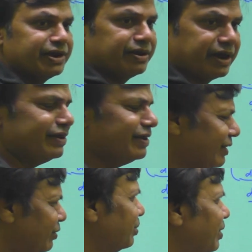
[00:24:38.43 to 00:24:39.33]
to the
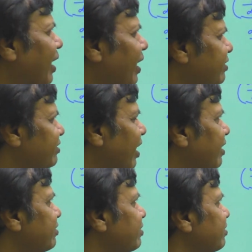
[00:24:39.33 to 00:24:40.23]
x-axis.
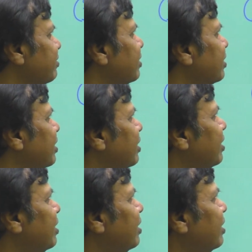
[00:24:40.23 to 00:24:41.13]

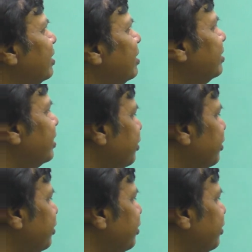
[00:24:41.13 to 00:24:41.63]
That is 1,